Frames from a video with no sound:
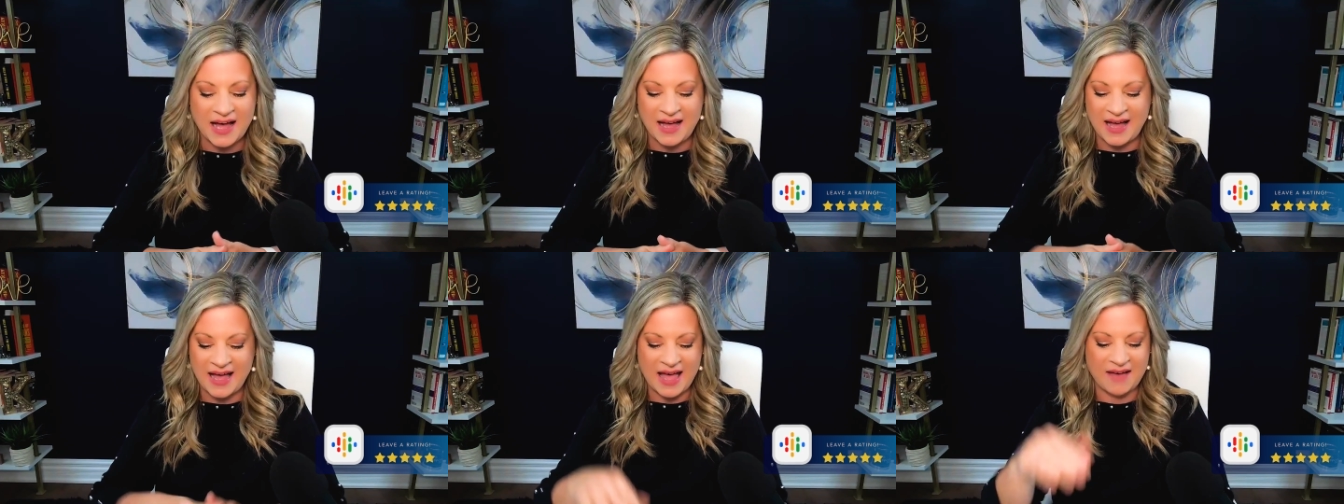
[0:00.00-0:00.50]

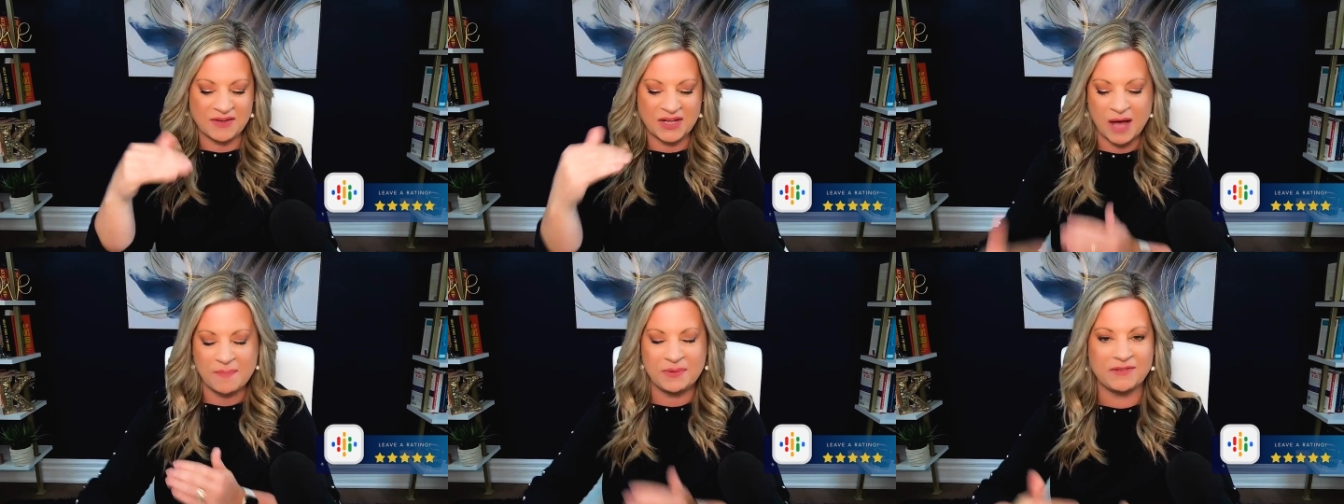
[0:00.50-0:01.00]
Uh, I have a
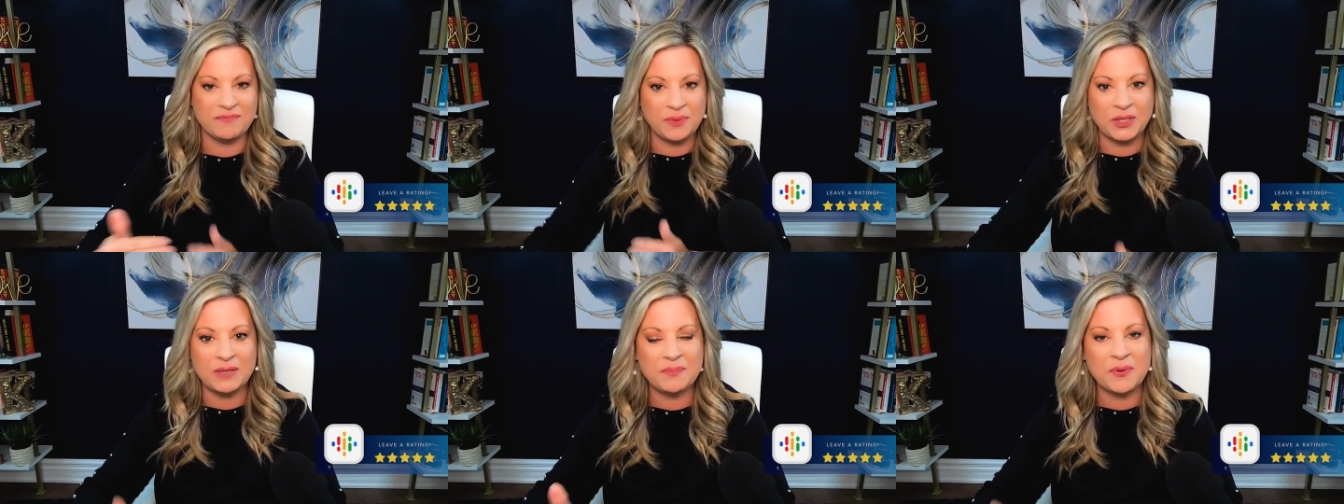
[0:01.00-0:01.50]
couple of
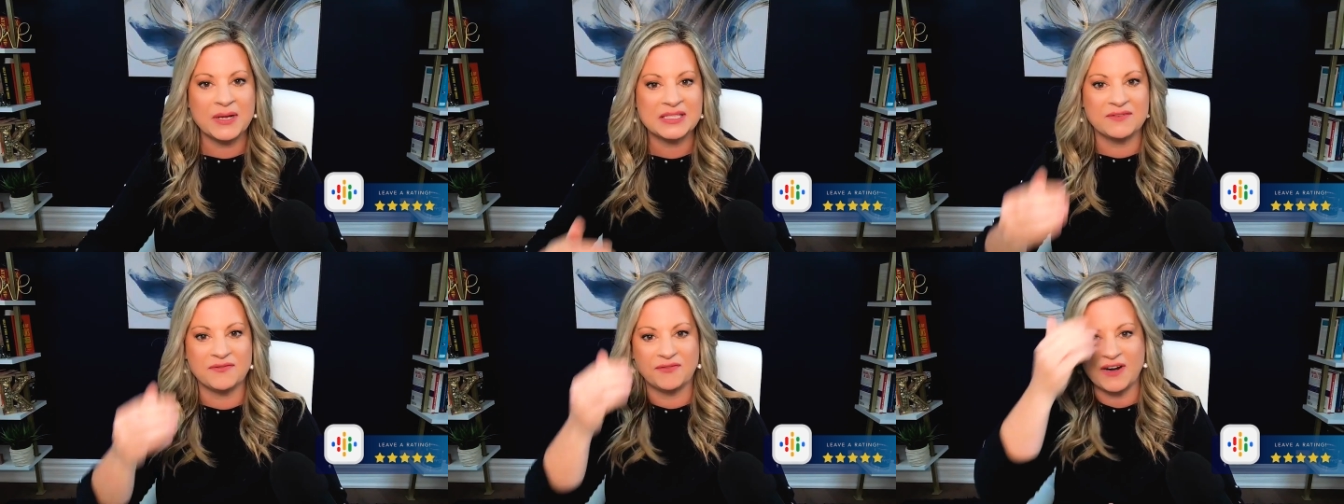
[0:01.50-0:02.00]
bullet
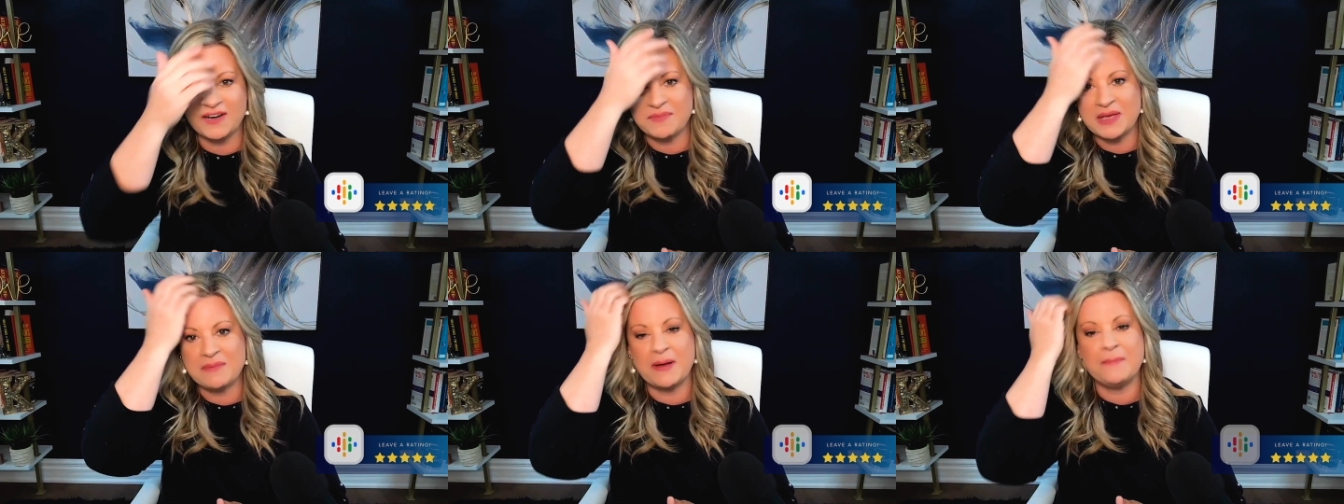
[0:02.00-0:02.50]
points in front of me,